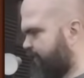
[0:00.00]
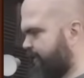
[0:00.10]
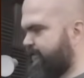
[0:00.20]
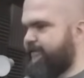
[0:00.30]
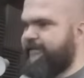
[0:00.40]

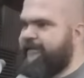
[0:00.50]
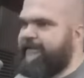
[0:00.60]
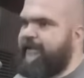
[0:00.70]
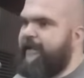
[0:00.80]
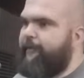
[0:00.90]
things than
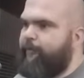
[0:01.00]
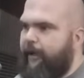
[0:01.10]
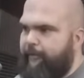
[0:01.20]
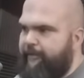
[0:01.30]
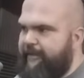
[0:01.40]
cheese?
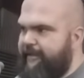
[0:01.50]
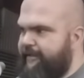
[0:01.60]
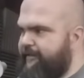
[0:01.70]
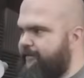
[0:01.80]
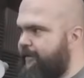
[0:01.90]
Probably,
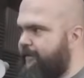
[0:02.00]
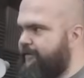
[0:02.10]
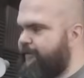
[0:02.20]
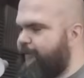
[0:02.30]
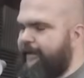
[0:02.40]
yes.
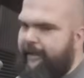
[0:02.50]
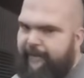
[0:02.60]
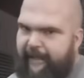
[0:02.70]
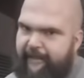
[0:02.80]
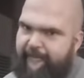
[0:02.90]
So right now we
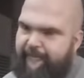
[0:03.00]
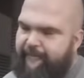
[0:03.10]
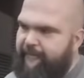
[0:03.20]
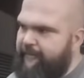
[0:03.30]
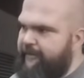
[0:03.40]
have
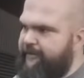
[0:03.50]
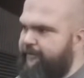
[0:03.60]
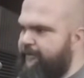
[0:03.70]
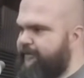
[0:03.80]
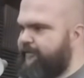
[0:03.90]
the
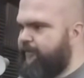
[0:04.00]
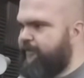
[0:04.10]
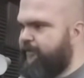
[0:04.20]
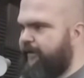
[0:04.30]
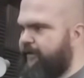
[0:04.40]
sword
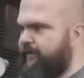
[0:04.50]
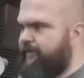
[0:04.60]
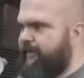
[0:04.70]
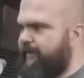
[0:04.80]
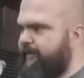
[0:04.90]

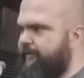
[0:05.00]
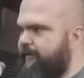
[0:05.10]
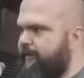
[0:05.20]
smithing.